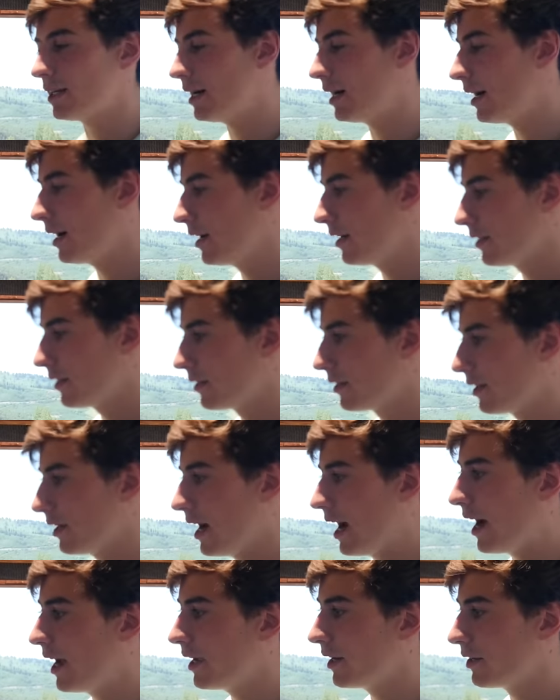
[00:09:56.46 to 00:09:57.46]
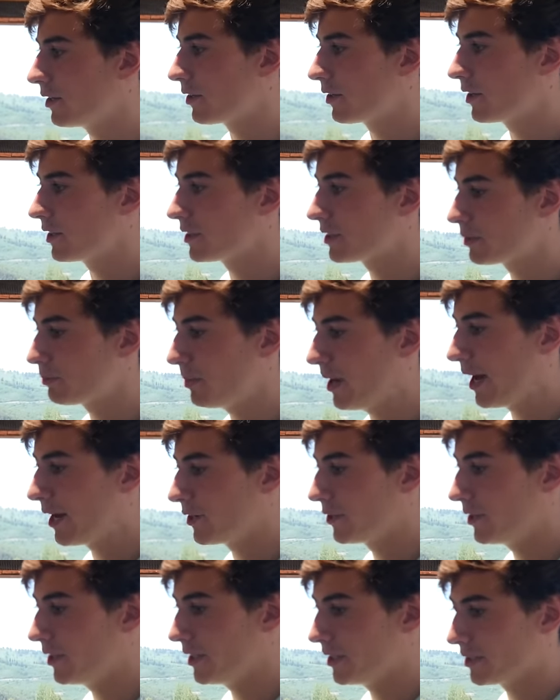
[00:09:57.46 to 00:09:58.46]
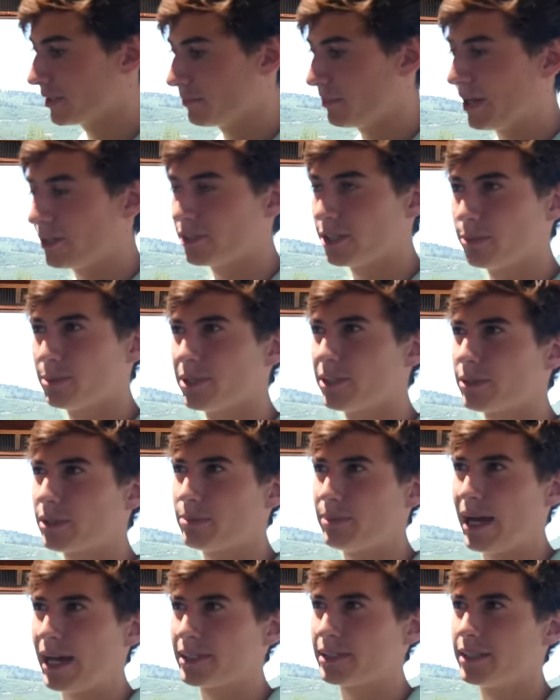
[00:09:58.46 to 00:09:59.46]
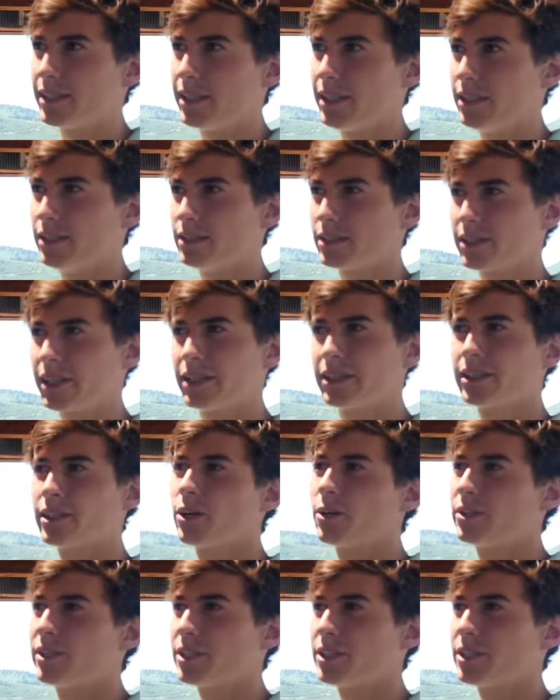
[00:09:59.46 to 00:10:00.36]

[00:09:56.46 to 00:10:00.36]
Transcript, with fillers: Uh, the high endurance battery is about double the capacity, slightly lower